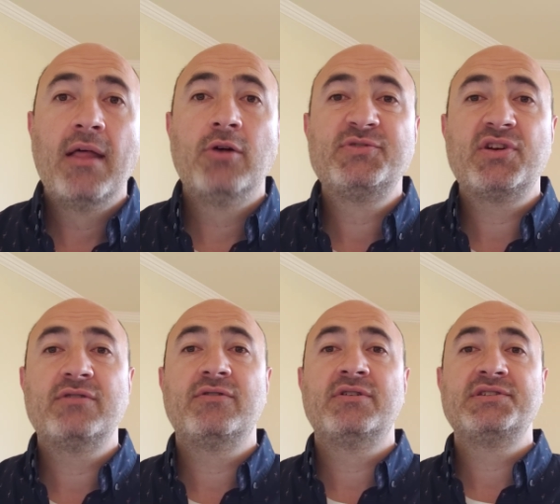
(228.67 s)

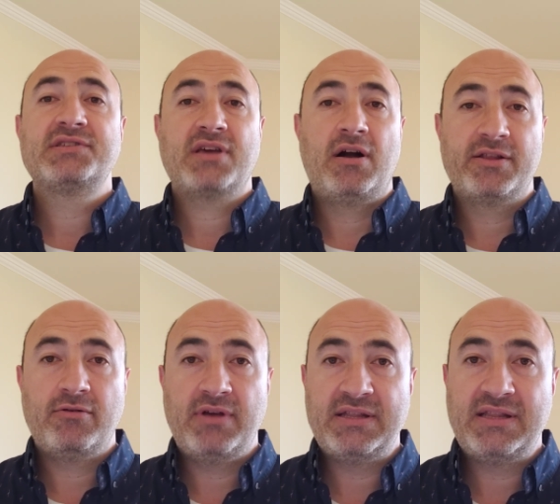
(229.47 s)
Observers
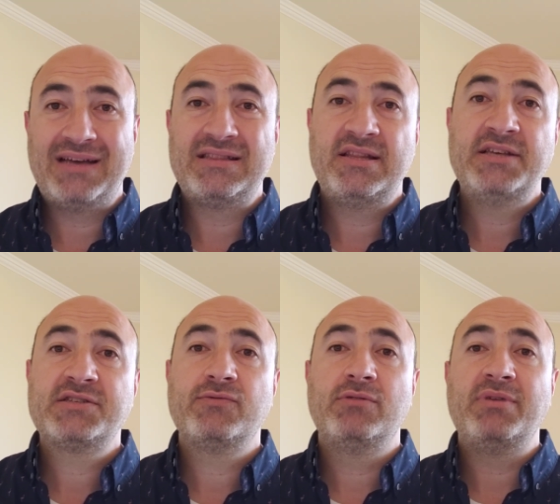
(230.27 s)
calculate that
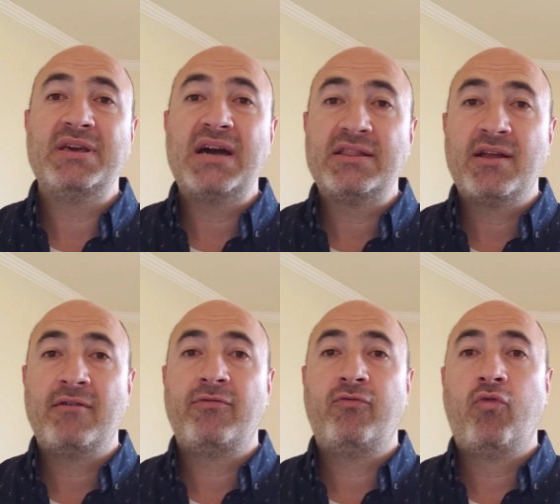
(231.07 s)
this will be
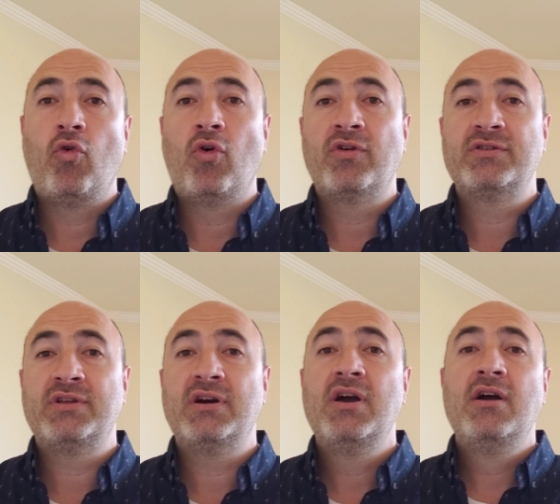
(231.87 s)
enough for
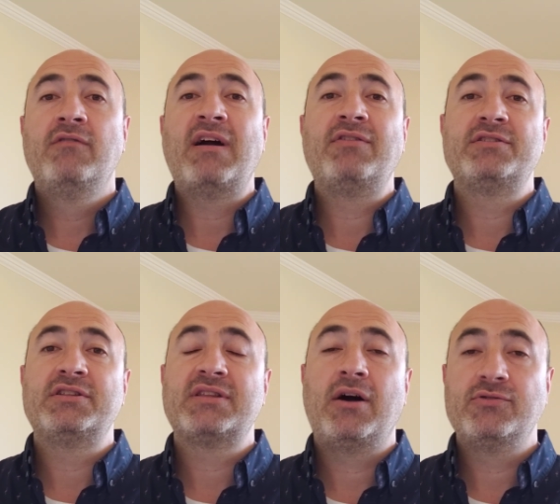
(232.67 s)
the
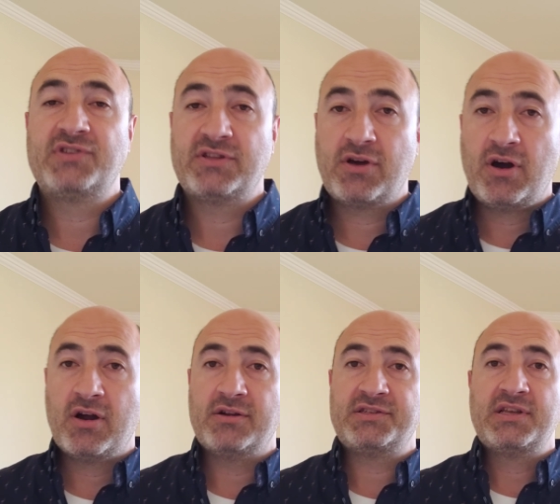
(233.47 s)
500,000
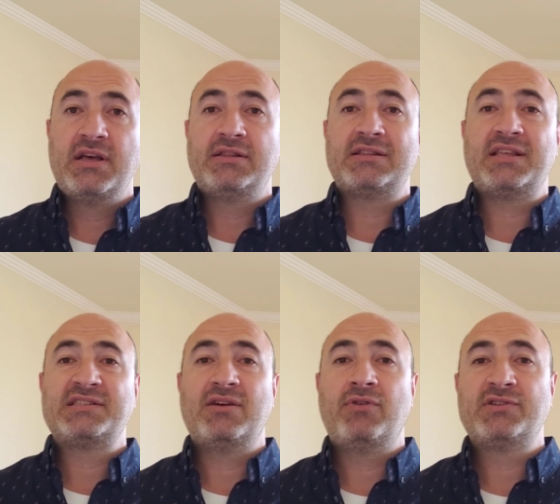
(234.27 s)
cars that
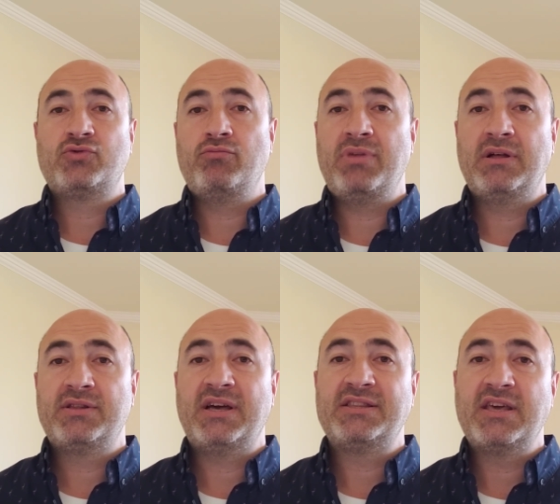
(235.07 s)
Tesla wants to
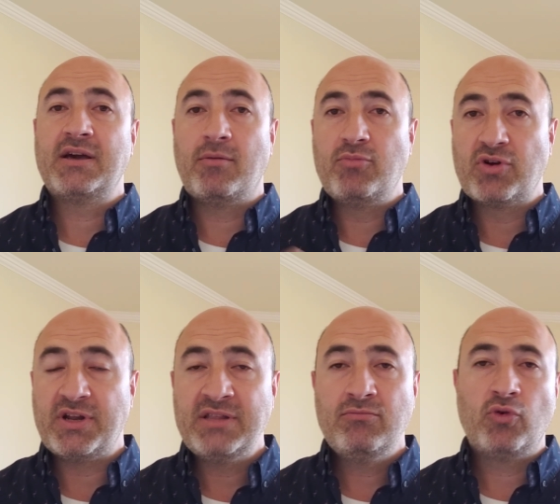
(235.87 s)
build at Giga
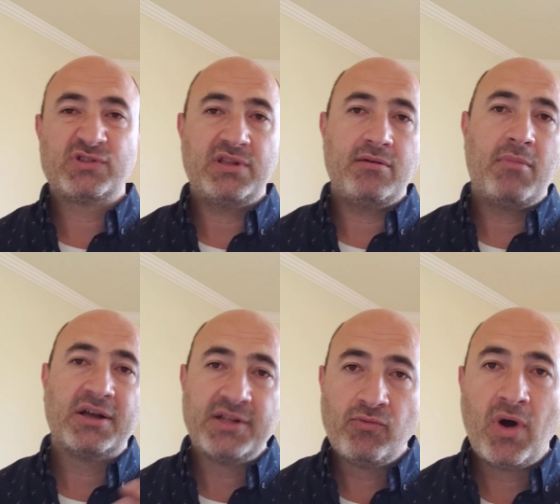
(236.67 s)
Berlin, mostly
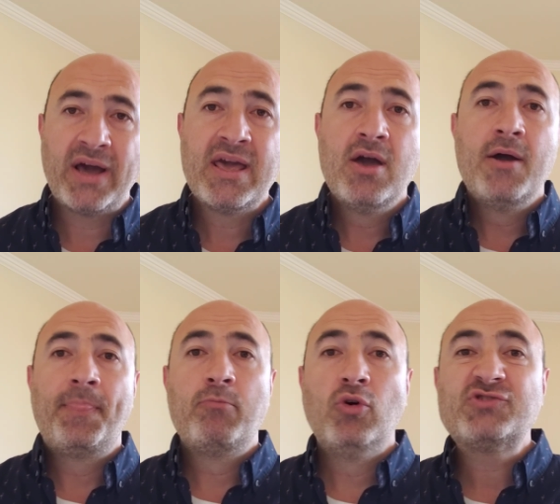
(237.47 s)
Model Y.
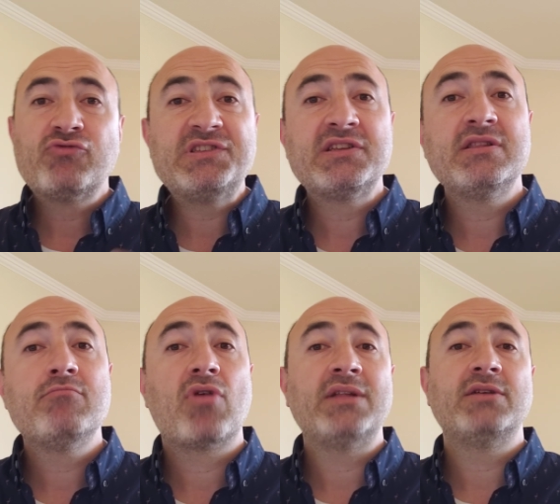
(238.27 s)
Most recently,
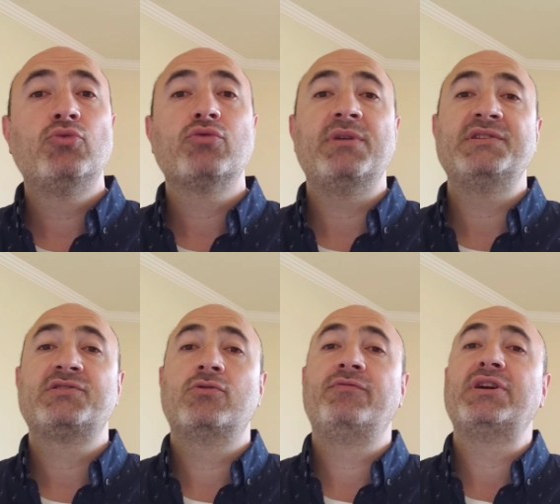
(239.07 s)
Brandenburg
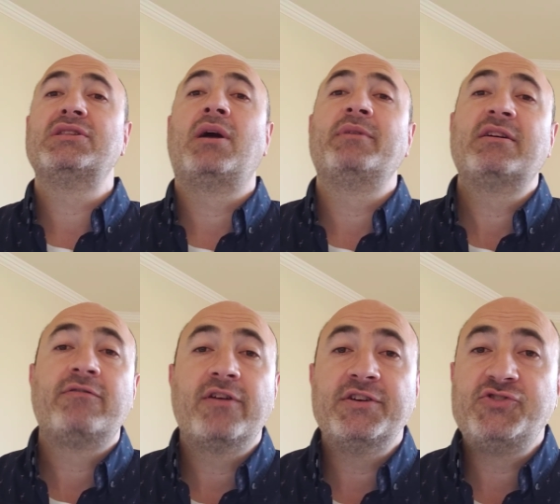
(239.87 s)
Minister of Economic
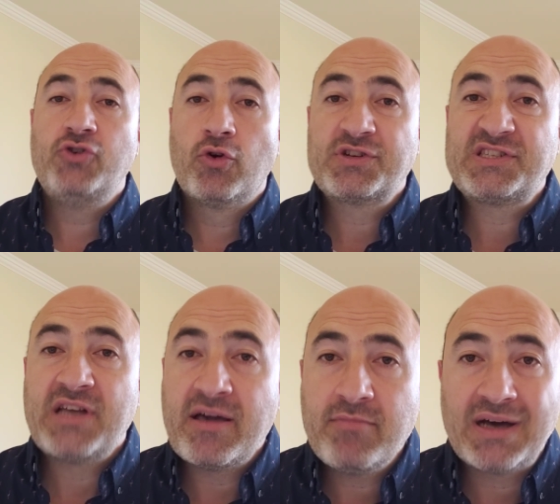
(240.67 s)
Affairs Jörg
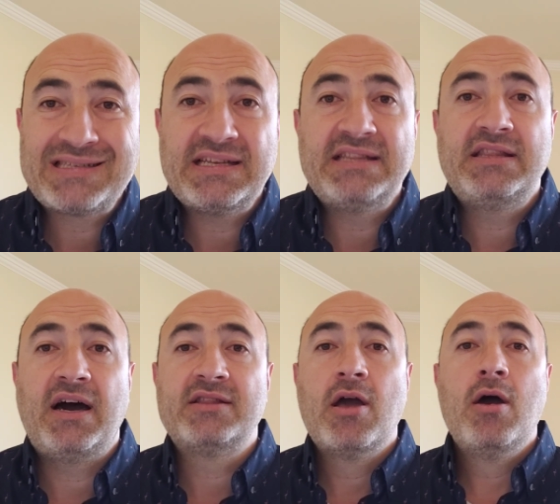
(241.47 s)
Steinbach said
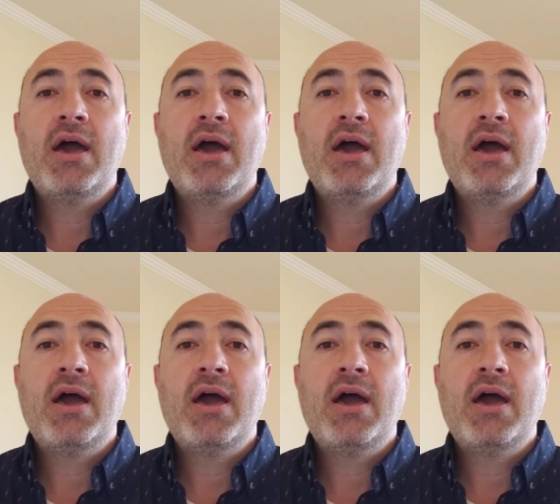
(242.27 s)
that